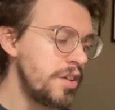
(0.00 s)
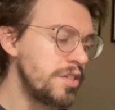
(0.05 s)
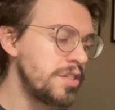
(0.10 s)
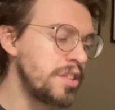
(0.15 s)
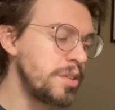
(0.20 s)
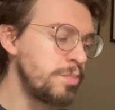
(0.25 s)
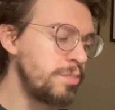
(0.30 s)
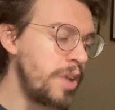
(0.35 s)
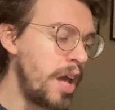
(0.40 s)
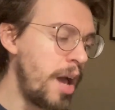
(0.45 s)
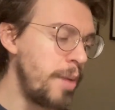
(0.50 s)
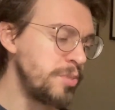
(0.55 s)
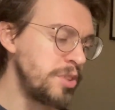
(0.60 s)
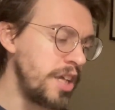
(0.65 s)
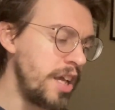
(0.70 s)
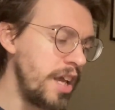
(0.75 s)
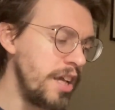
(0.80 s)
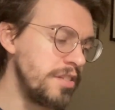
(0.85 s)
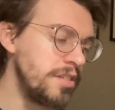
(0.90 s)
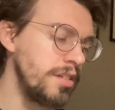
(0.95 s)
Sometimes
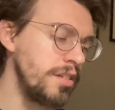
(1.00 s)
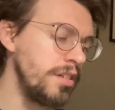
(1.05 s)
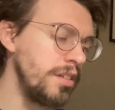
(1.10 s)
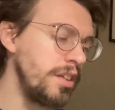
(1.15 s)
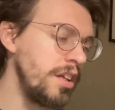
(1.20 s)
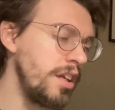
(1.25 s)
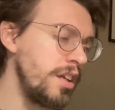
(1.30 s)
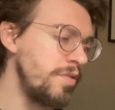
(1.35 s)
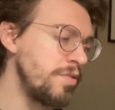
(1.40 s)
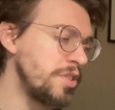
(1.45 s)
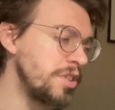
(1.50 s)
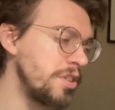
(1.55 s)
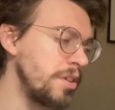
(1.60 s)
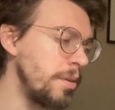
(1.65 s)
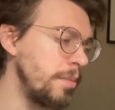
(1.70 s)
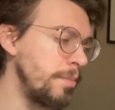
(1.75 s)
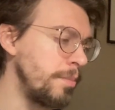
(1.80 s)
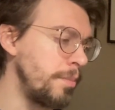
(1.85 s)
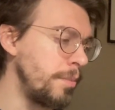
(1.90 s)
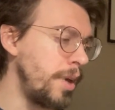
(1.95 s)
you hate to leave
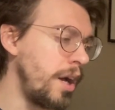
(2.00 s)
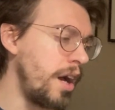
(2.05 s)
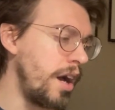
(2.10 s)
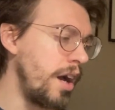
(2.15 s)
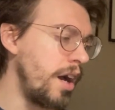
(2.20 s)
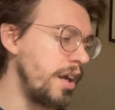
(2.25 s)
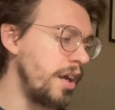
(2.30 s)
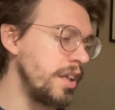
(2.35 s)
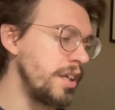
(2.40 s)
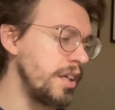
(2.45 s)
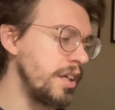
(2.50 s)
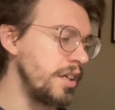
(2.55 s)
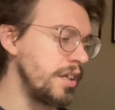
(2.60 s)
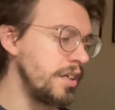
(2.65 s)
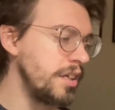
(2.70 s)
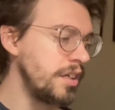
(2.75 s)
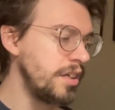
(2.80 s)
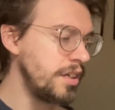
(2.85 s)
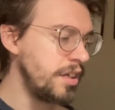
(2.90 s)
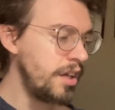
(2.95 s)
somebody.
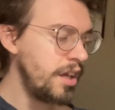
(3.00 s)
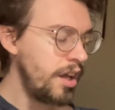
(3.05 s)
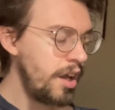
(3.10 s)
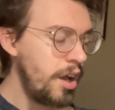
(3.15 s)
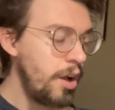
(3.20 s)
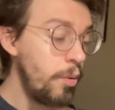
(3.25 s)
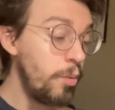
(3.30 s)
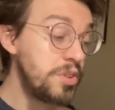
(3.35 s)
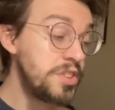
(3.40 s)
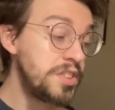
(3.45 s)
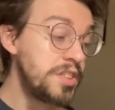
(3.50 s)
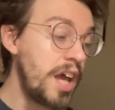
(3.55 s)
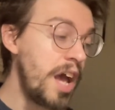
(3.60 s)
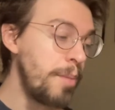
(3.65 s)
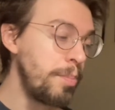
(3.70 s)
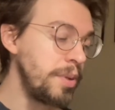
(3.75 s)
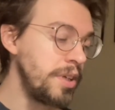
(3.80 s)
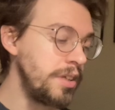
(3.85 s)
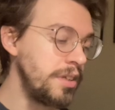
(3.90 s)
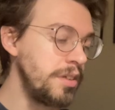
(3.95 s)
What's
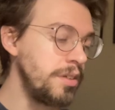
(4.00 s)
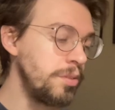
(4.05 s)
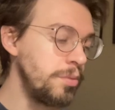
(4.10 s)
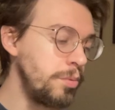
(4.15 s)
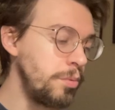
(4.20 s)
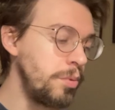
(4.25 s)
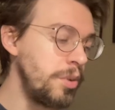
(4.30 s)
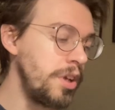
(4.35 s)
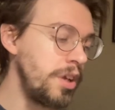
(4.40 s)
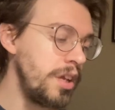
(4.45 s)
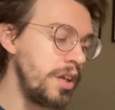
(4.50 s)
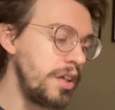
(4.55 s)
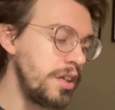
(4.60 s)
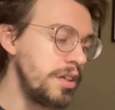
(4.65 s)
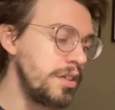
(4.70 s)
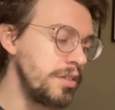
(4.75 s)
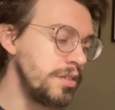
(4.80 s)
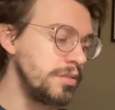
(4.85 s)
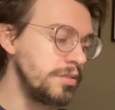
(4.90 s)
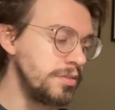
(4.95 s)
happening away?
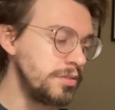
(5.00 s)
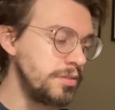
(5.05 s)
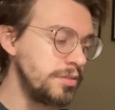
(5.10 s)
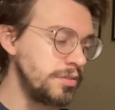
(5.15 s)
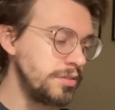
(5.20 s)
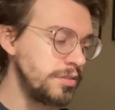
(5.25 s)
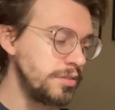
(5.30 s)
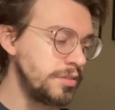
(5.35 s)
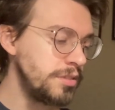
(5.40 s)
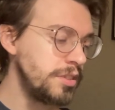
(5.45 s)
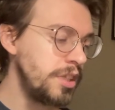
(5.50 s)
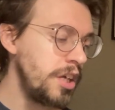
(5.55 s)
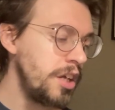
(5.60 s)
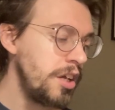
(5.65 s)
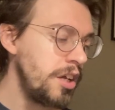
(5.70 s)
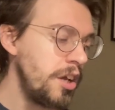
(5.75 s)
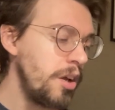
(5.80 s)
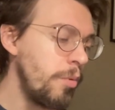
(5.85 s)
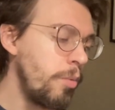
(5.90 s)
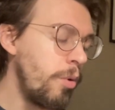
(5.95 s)

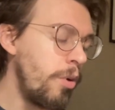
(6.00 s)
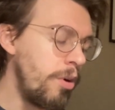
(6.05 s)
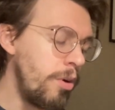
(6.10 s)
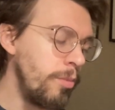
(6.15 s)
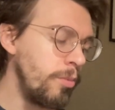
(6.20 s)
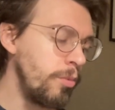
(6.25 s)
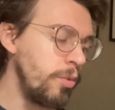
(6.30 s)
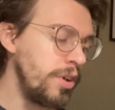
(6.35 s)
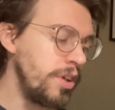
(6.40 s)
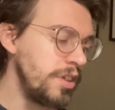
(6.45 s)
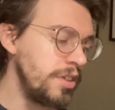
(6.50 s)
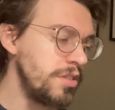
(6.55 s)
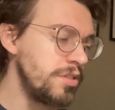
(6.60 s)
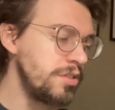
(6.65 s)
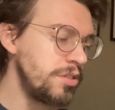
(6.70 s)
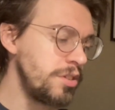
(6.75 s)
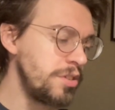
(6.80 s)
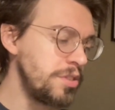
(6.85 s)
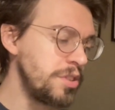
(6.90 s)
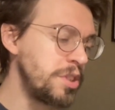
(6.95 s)
Warm
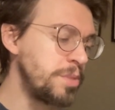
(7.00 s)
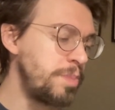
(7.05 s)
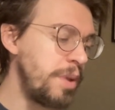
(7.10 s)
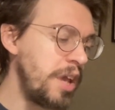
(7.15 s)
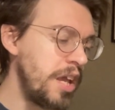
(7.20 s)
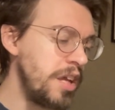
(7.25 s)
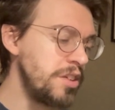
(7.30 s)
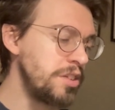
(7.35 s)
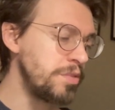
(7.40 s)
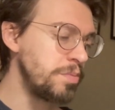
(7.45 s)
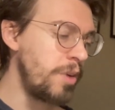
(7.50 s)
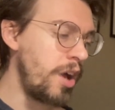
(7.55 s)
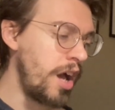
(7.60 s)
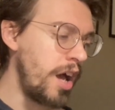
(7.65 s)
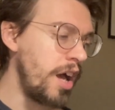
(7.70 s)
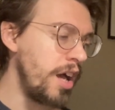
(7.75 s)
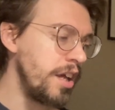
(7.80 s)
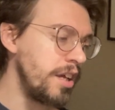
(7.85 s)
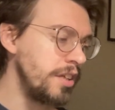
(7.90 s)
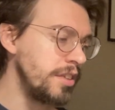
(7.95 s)
winds on the space
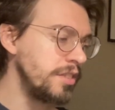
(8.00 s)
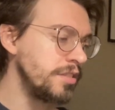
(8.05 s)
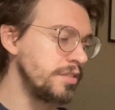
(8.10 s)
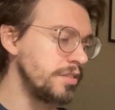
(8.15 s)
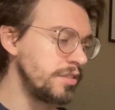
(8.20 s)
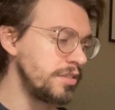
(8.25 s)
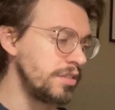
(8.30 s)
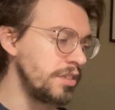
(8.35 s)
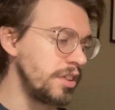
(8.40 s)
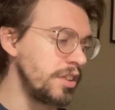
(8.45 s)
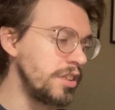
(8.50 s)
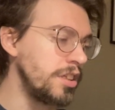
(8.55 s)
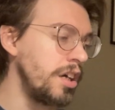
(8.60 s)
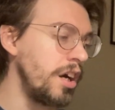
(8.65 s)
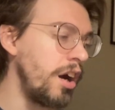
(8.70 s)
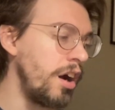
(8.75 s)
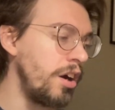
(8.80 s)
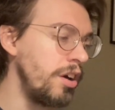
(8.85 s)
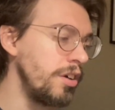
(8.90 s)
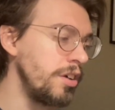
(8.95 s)
ride. I
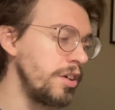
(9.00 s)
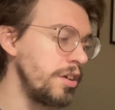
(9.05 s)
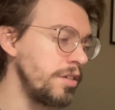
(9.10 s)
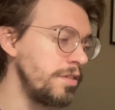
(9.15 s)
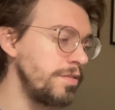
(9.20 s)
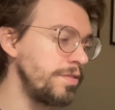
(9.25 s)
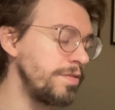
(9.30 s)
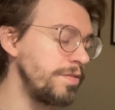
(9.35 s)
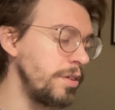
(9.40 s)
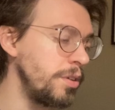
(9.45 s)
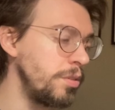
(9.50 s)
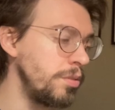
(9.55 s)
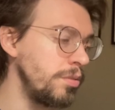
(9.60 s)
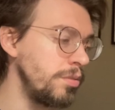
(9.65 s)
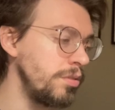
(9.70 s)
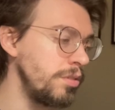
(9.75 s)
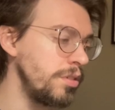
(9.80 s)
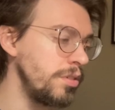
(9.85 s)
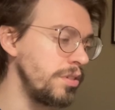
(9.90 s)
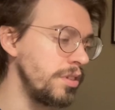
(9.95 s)
call your
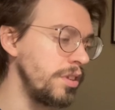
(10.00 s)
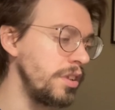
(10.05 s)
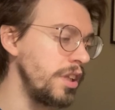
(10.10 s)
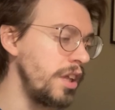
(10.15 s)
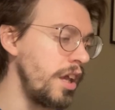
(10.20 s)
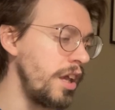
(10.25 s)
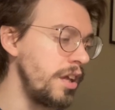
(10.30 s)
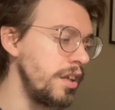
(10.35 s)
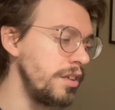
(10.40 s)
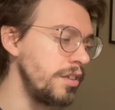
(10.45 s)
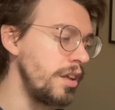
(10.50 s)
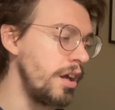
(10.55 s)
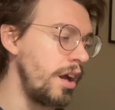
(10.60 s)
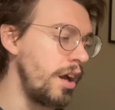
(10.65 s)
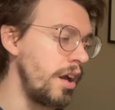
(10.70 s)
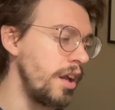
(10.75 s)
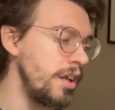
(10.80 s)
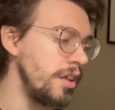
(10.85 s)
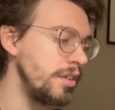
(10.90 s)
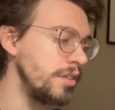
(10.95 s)
phone on the late
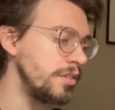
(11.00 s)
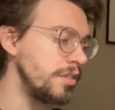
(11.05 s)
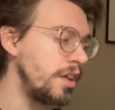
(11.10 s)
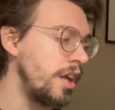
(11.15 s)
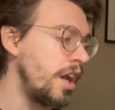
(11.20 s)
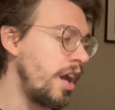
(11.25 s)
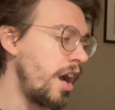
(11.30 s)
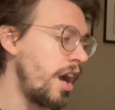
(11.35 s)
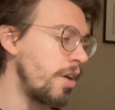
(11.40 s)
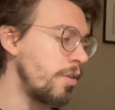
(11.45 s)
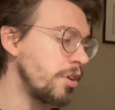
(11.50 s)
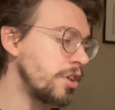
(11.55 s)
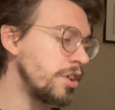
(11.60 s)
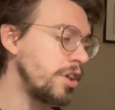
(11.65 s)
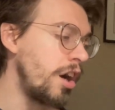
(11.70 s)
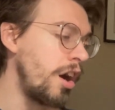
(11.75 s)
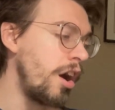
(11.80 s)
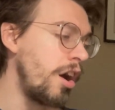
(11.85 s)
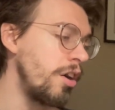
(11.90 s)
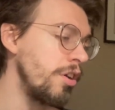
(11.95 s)
night. I
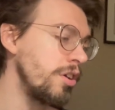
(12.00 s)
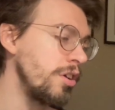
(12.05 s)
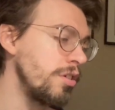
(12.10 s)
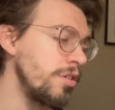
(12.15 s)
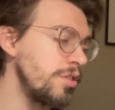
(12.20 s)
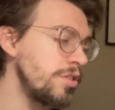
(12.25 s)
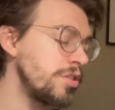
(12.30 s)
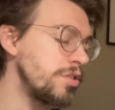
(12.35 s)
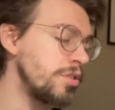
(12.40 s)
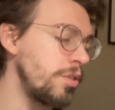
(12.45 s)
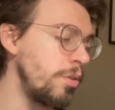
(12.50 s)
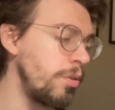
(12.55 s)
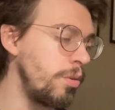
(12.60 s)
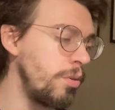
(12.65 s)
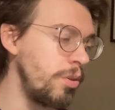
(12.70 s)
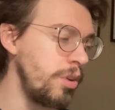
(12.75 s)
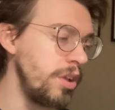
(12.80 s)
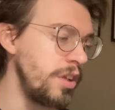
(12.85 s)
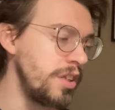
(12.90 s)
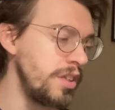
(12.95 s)
call your
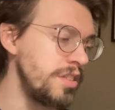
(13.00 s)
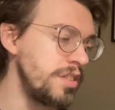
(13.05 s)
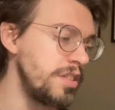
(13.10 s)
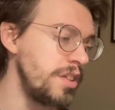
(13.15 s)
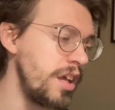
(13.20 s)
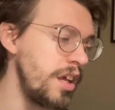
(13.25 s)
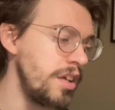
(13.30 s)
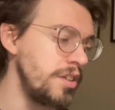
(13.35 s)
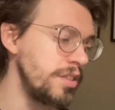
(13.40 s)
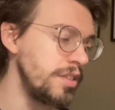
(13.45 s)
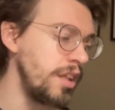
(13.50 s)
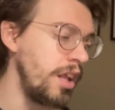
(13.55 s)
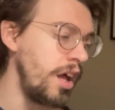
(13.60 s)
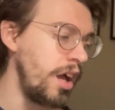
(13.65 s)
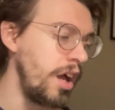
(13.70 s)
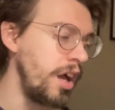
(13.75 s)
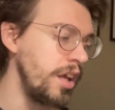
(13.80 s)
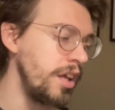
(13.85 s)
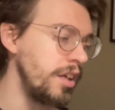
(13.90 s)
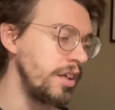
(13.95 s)
soul and it tastes
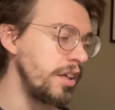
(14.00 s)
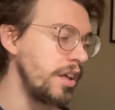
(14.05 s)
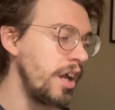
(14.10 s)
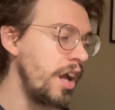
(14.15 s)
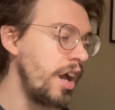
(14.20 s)
like